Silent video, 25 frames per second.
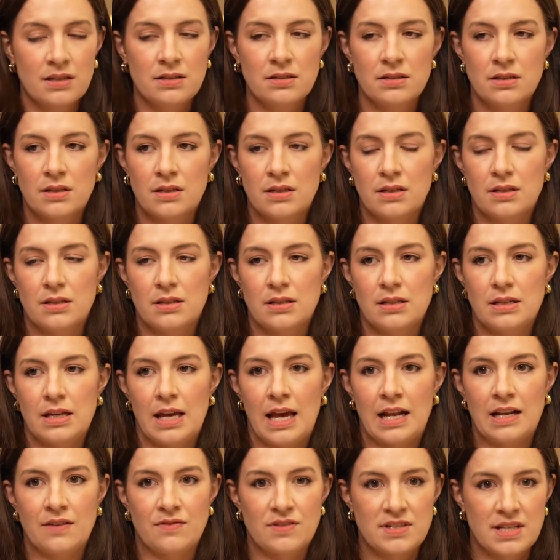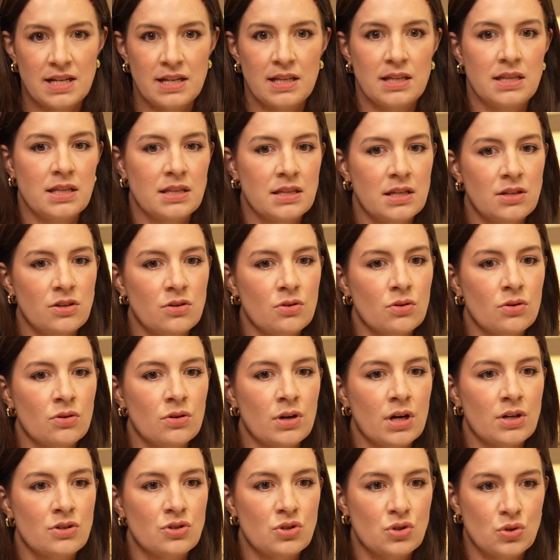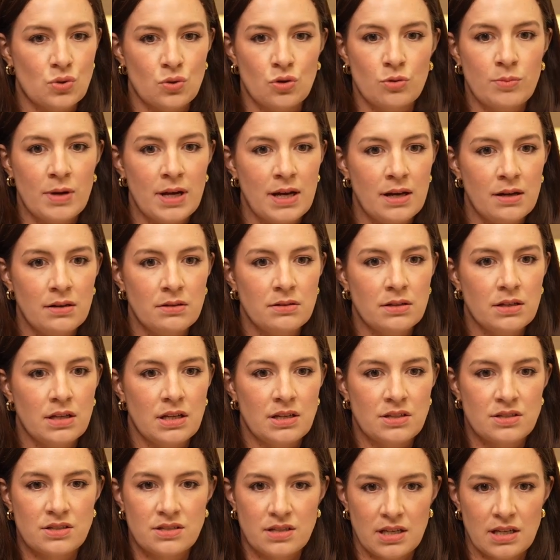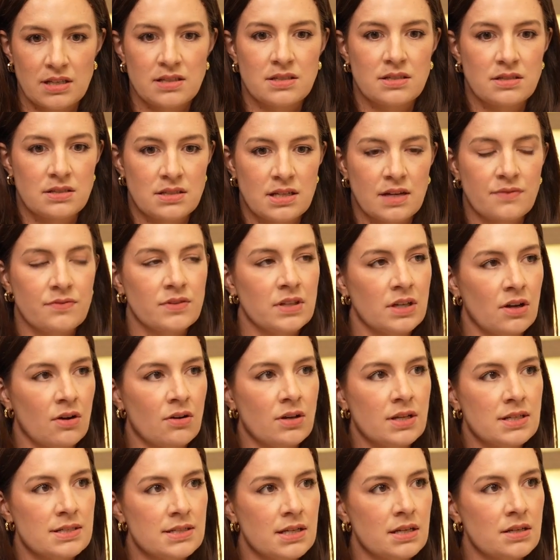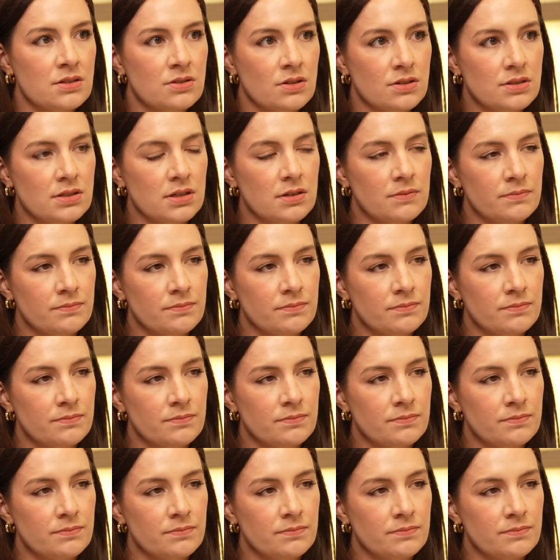And if there's anything that you're unsure about, it's definitely going and seeing a doctor.